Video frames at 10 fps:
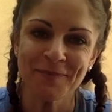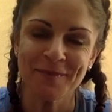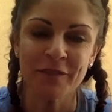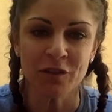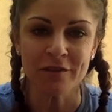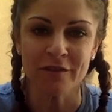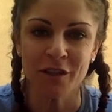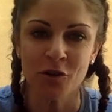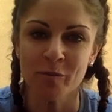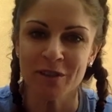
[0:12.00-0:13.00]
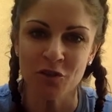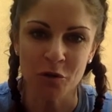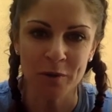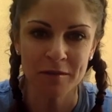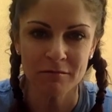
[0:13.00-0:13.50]
the first video will be a
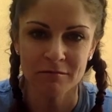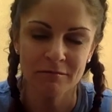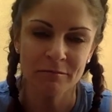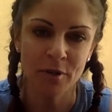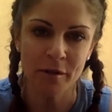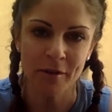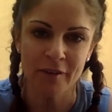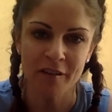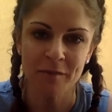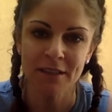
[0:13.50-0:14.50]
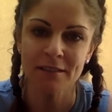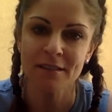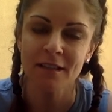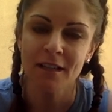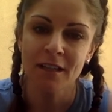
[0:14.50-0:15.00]
short one, probably about 5
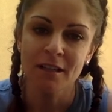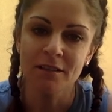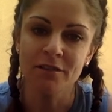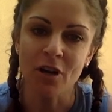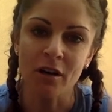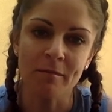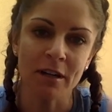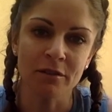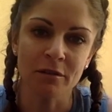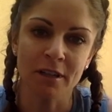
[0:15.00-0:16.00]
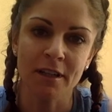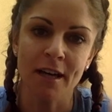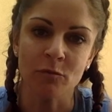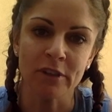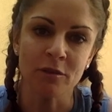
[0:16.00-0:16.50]
minutes, to talk about yoga
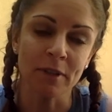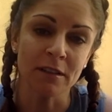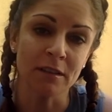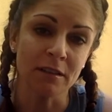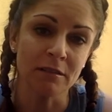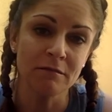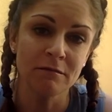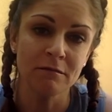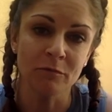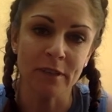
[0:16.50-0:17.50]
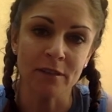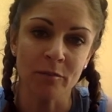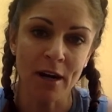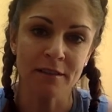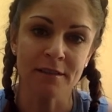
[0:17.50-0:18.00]
and what you might need when you're
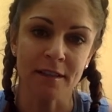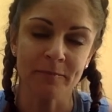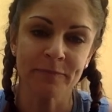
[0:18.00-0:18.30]
practicing.